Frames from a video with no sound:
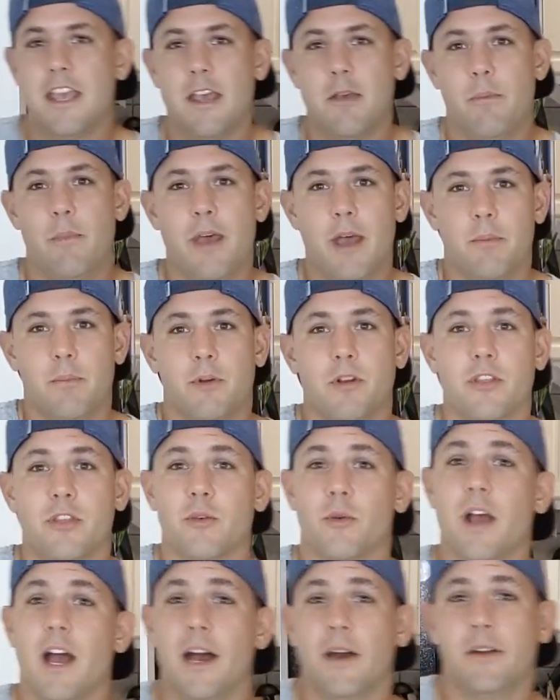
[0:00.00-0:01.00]
and pepper
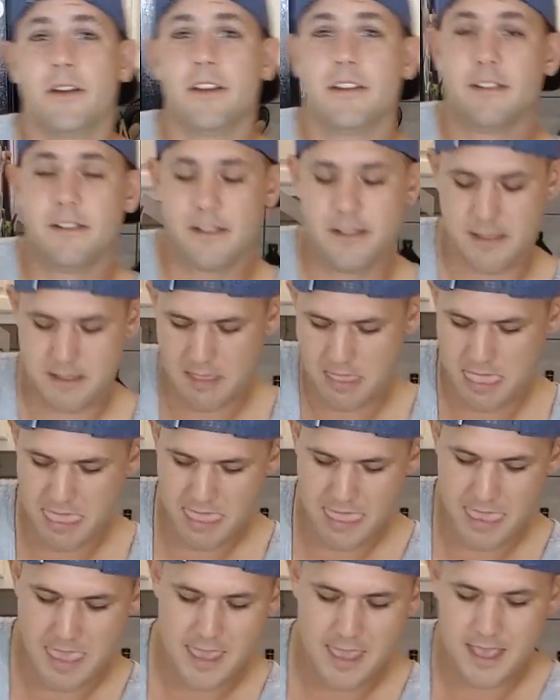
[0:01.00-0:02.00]
throughout
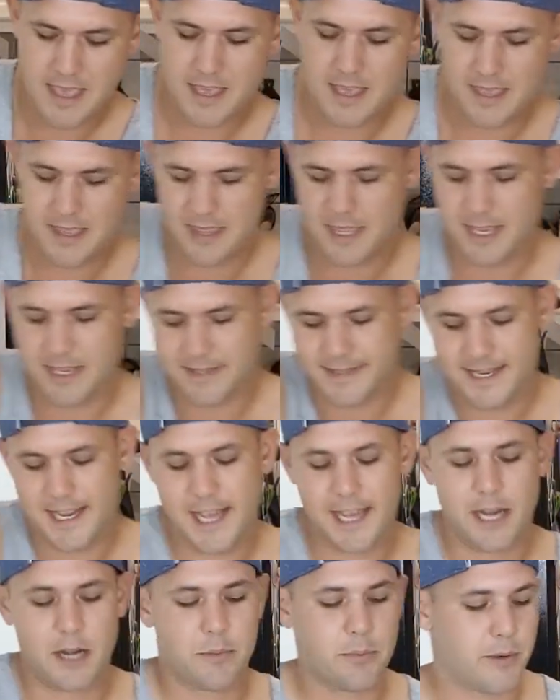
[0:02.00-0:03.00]
the
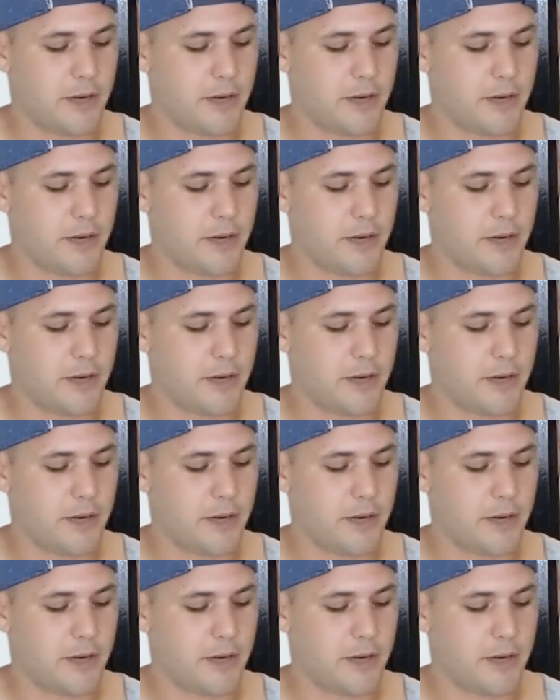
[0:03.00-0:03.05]
entire